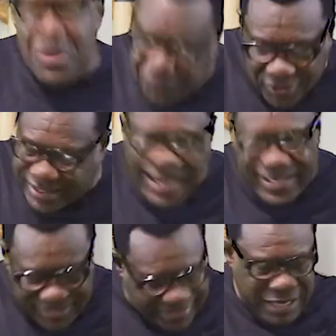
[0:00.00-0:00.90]
for
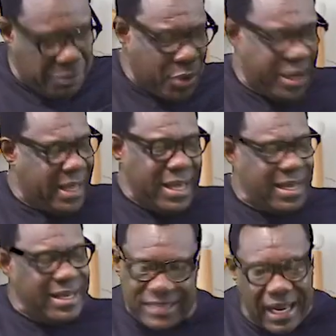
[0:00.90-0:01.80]

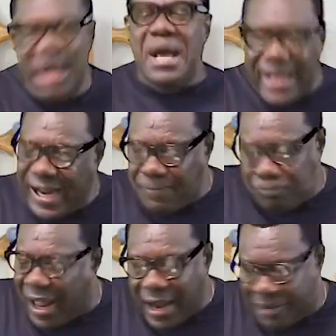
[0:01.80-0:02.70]
testimonies
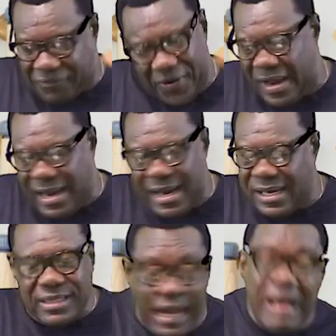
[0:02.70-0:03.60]
in advance.